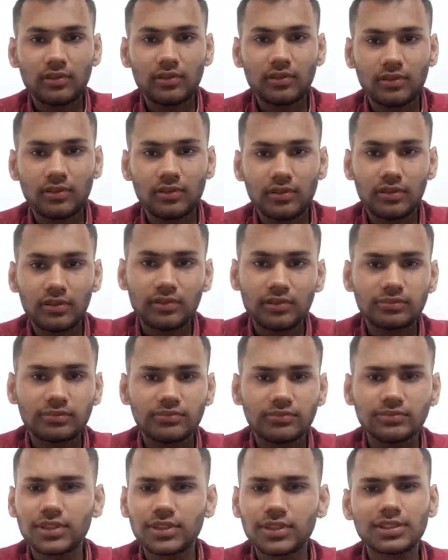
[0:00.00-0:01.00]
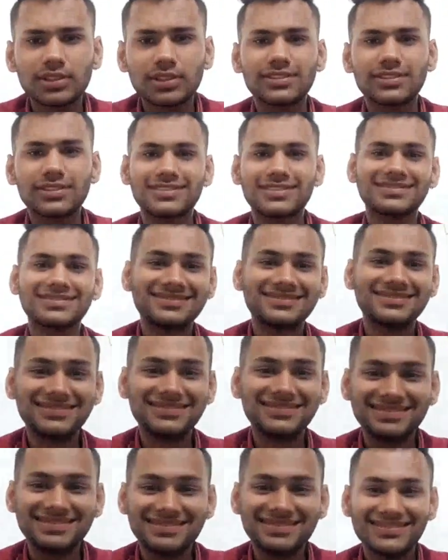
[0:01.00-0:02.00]

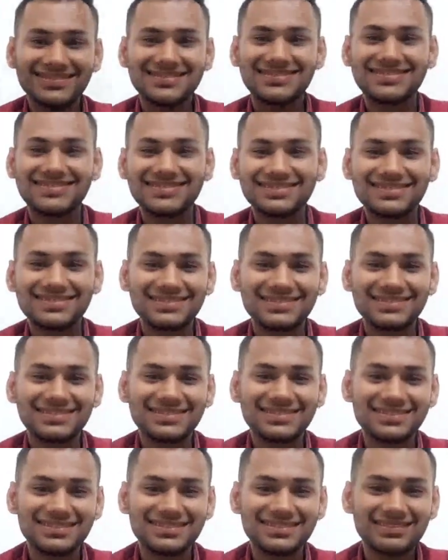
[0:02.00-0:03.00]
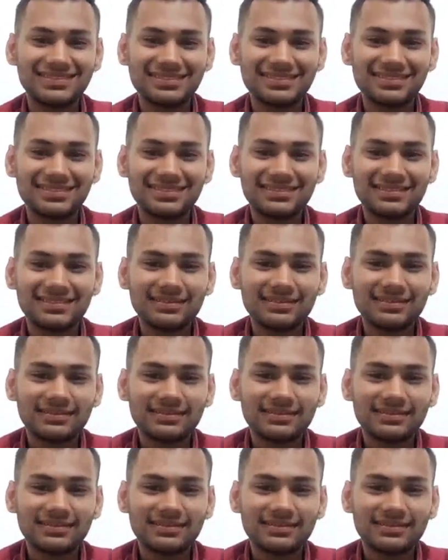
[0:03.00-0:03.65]
(silent)